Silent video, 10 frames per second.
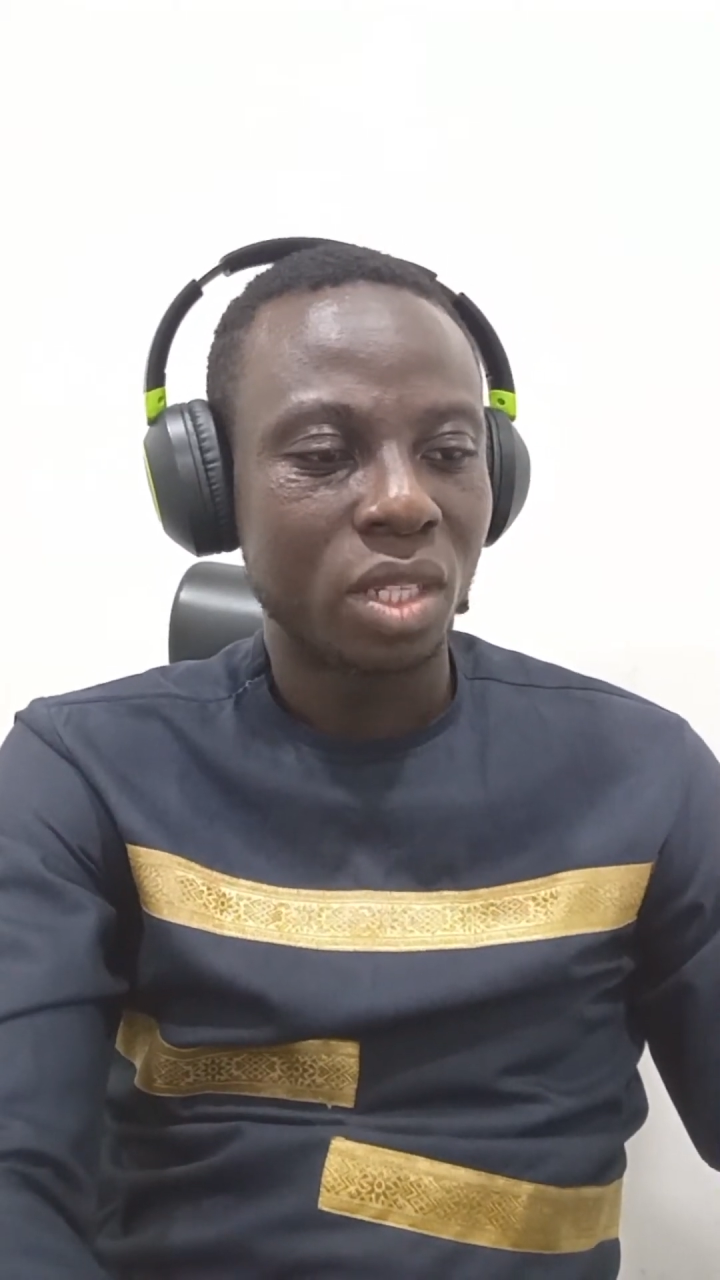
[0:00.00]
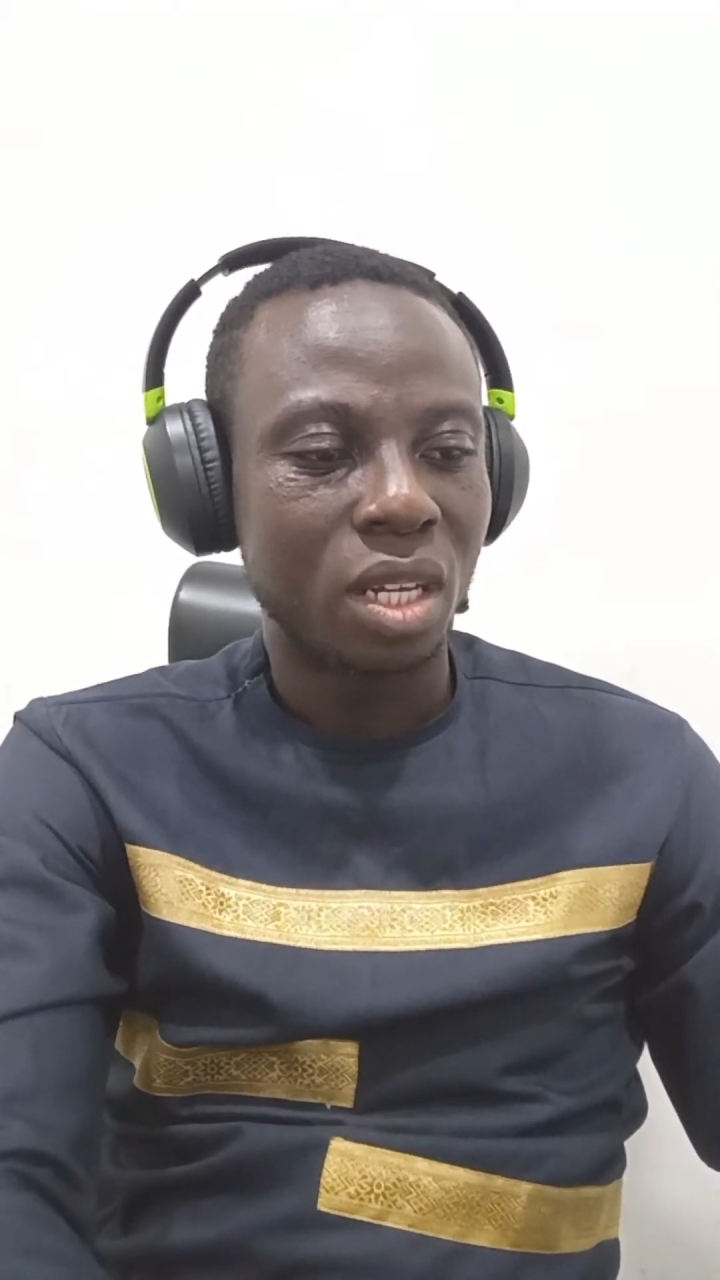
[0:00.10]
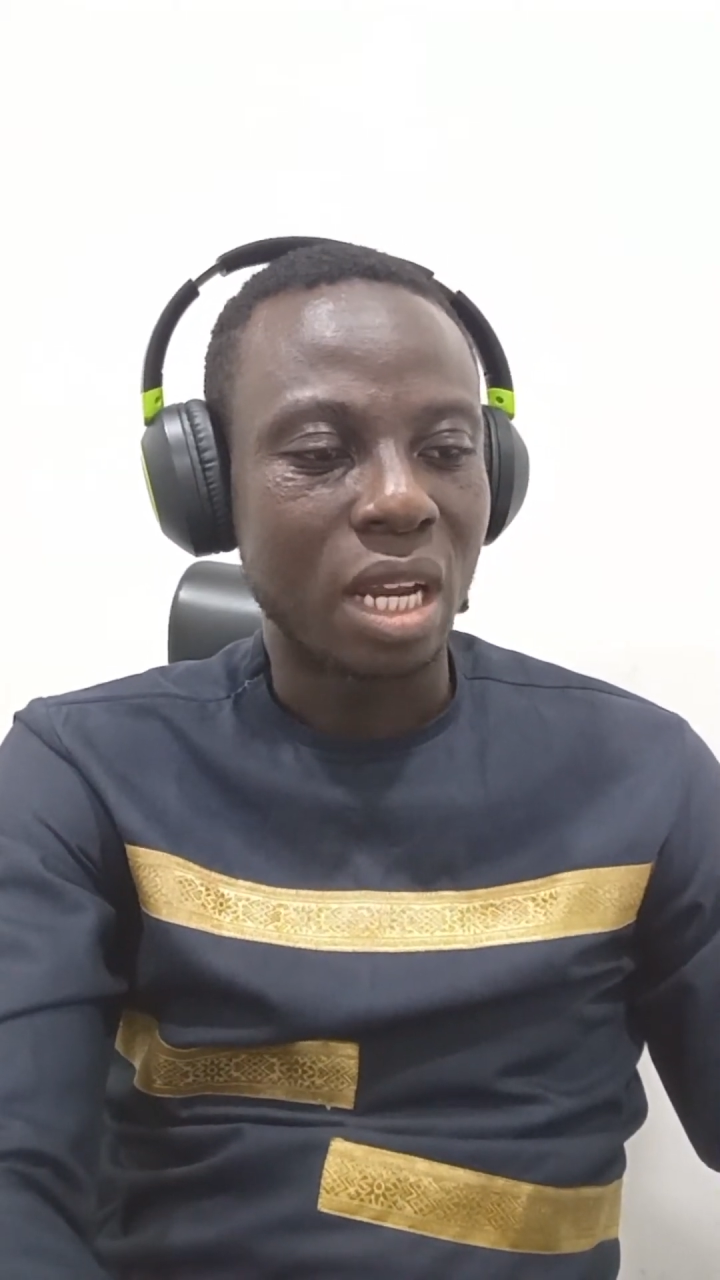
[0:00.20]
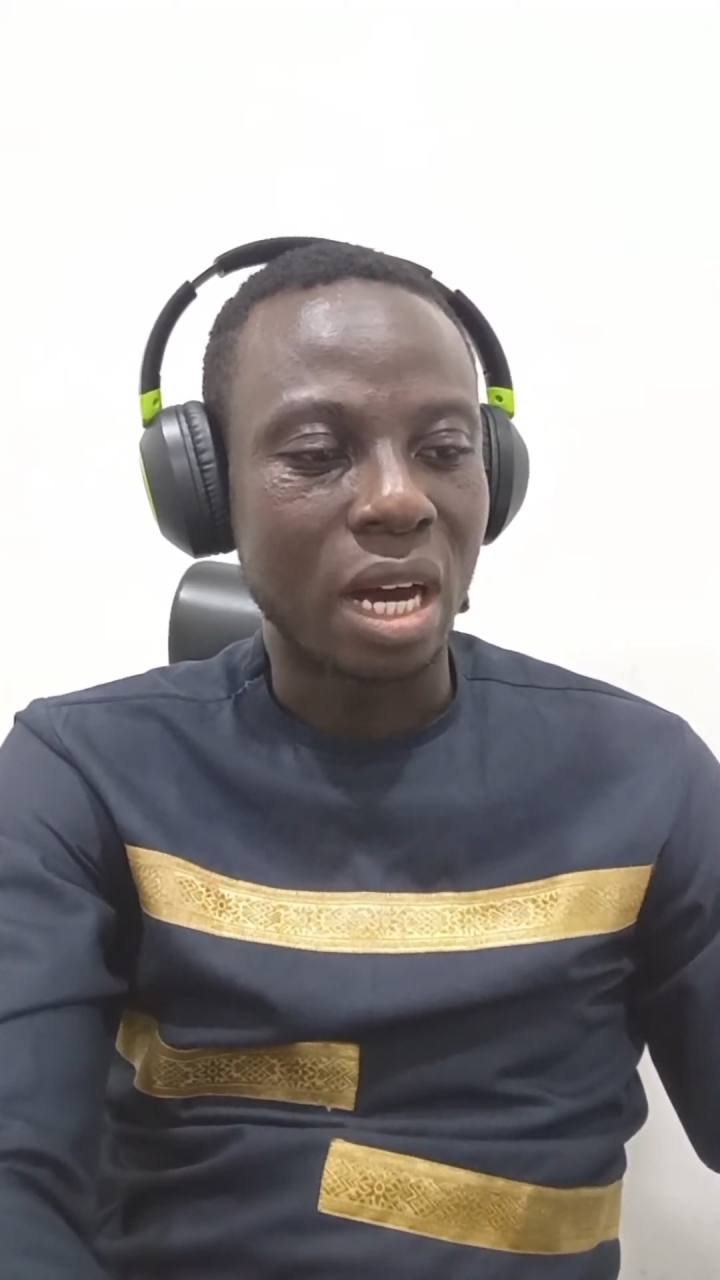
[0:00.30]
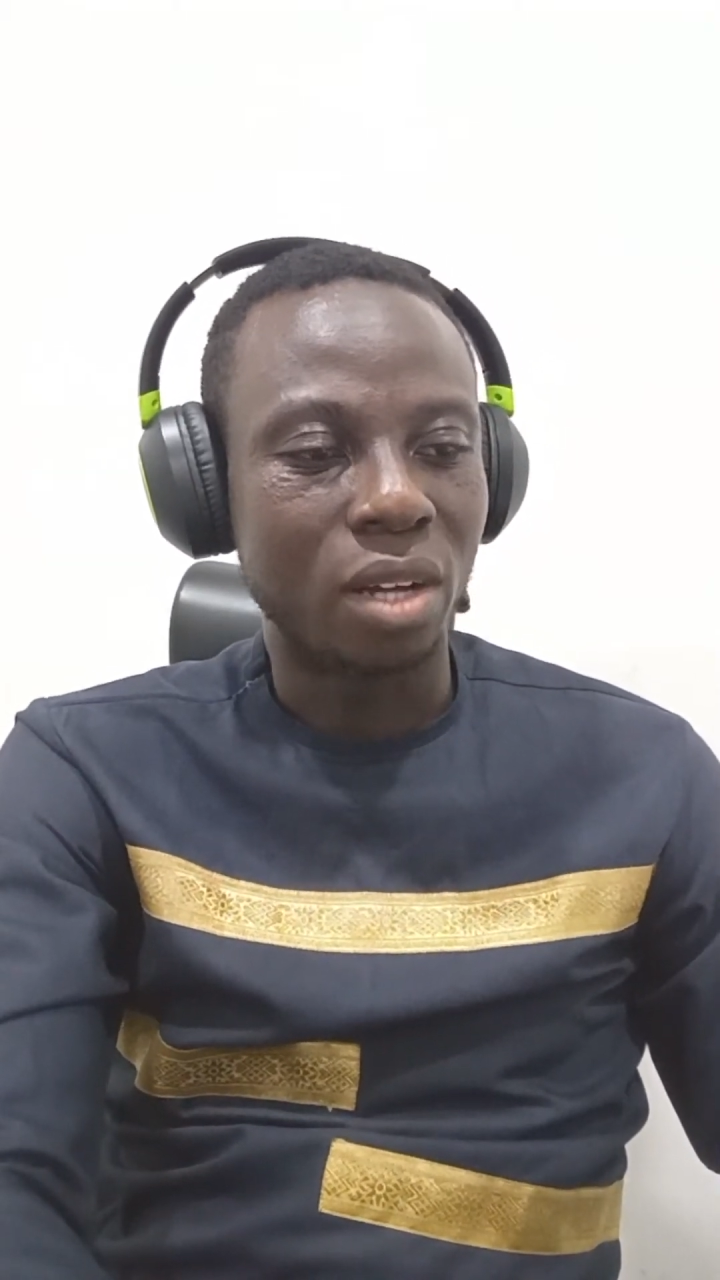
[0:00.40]

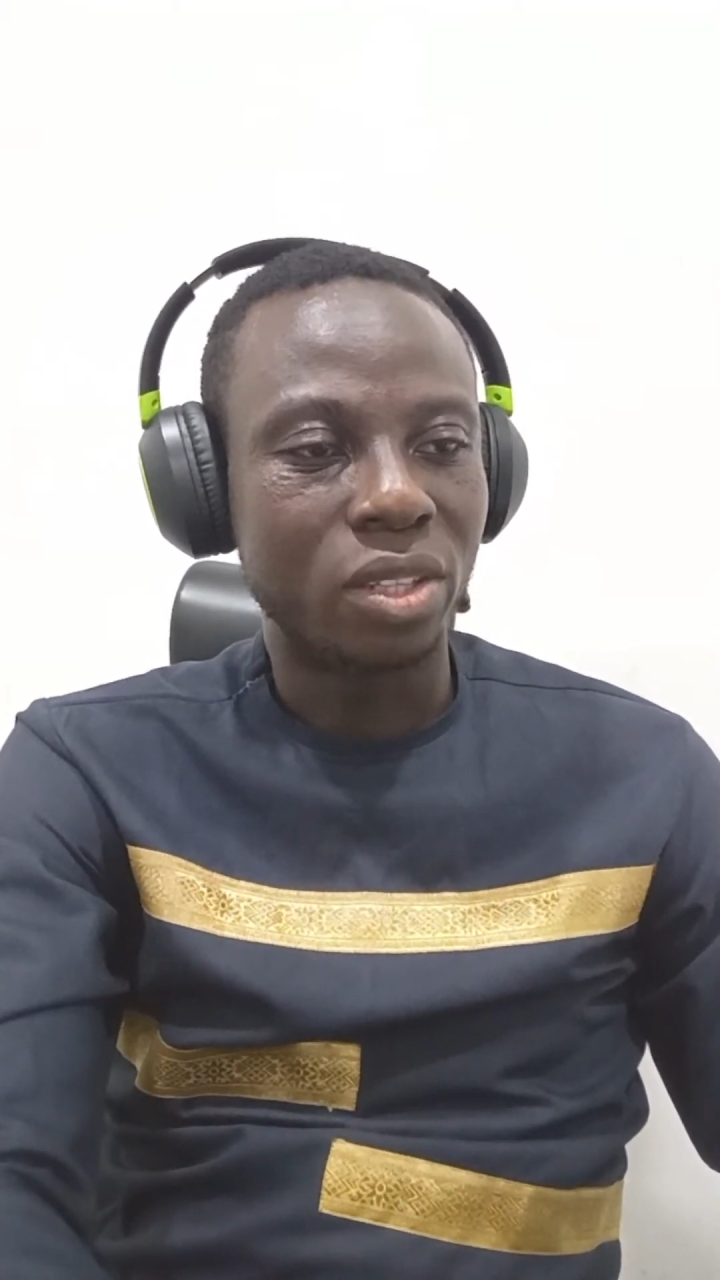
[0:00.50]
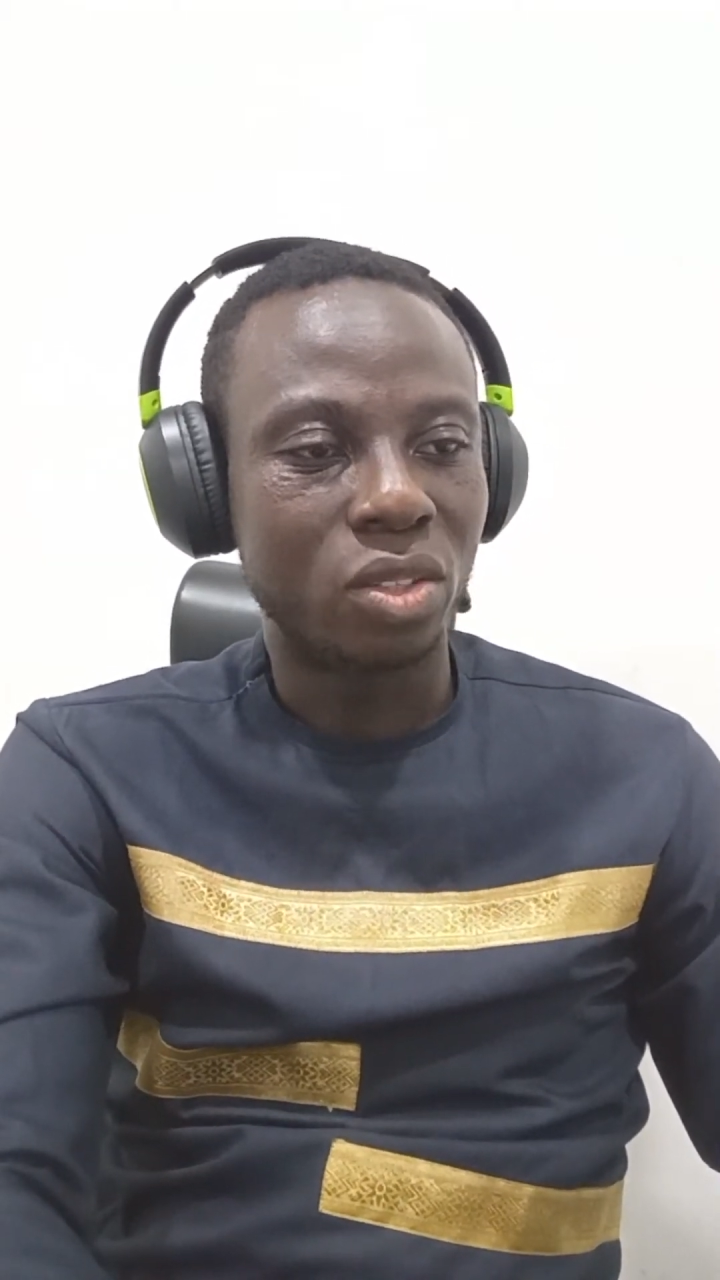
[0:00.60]
Now,